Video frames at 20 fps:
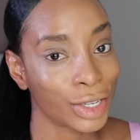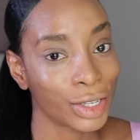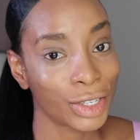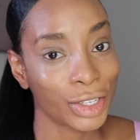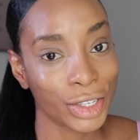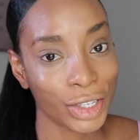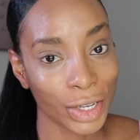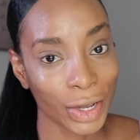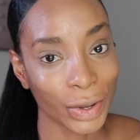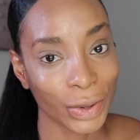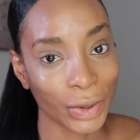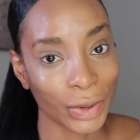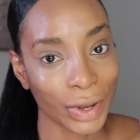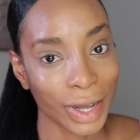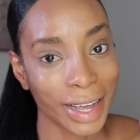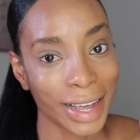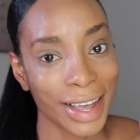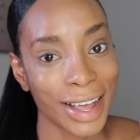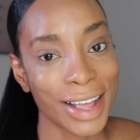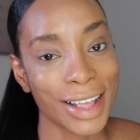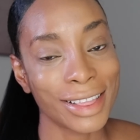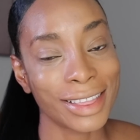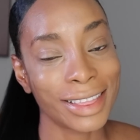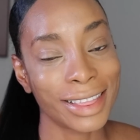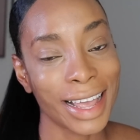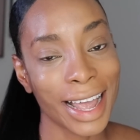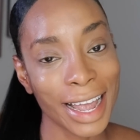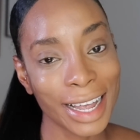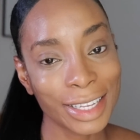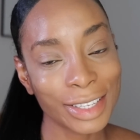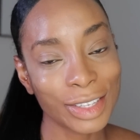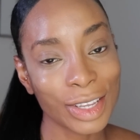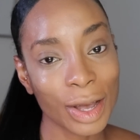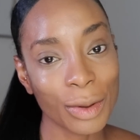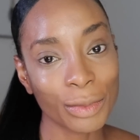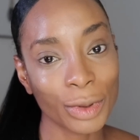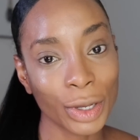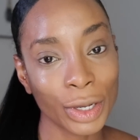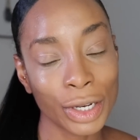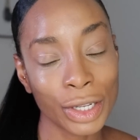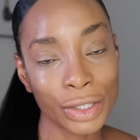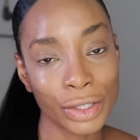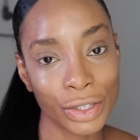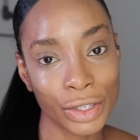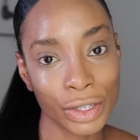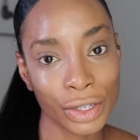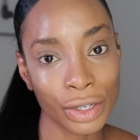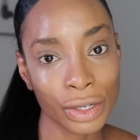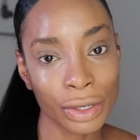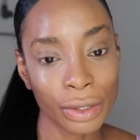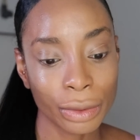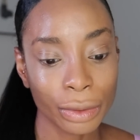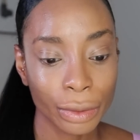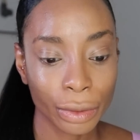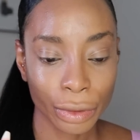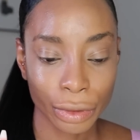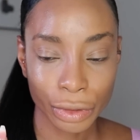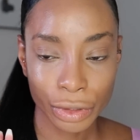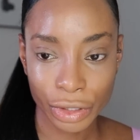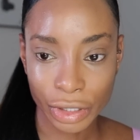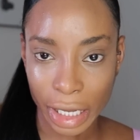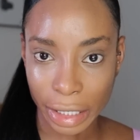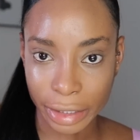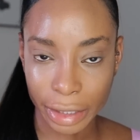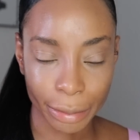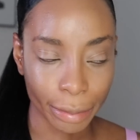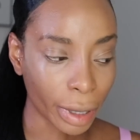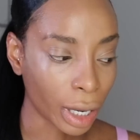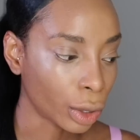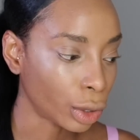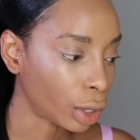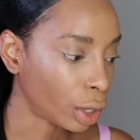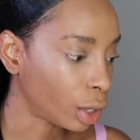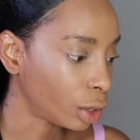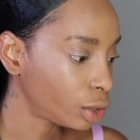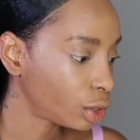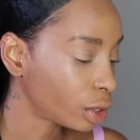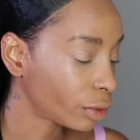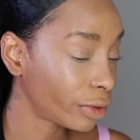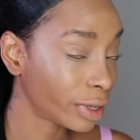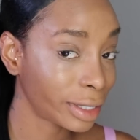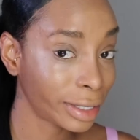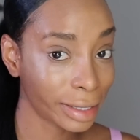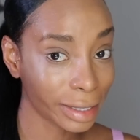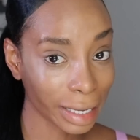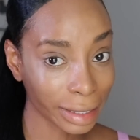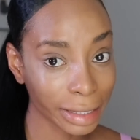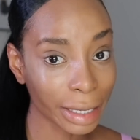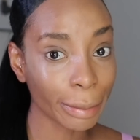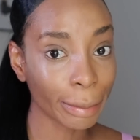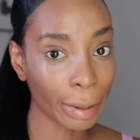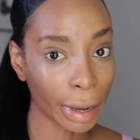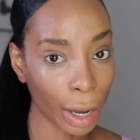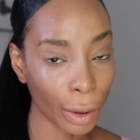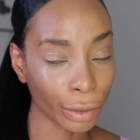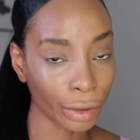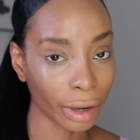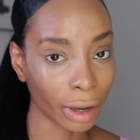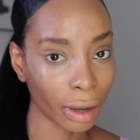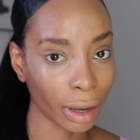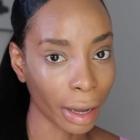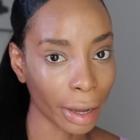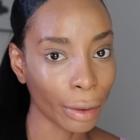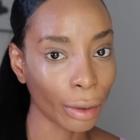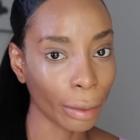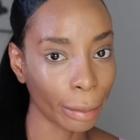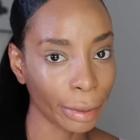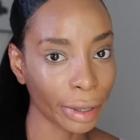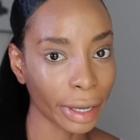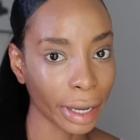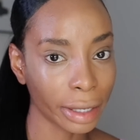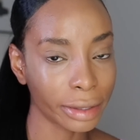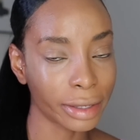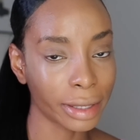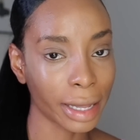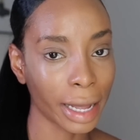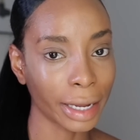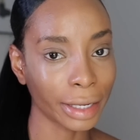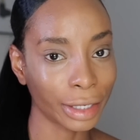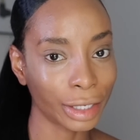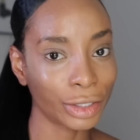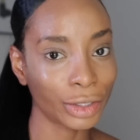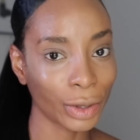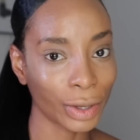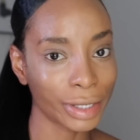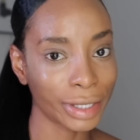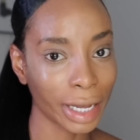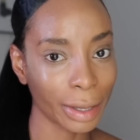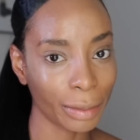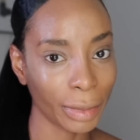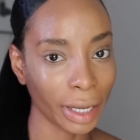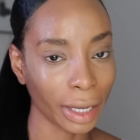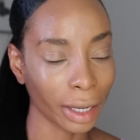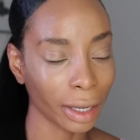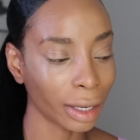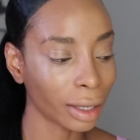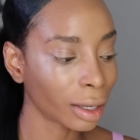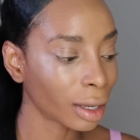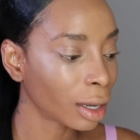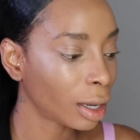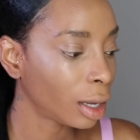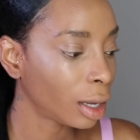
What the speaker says: So next I'm gonna do setting powder. So for setting powder, I hope you guys like the choice I made.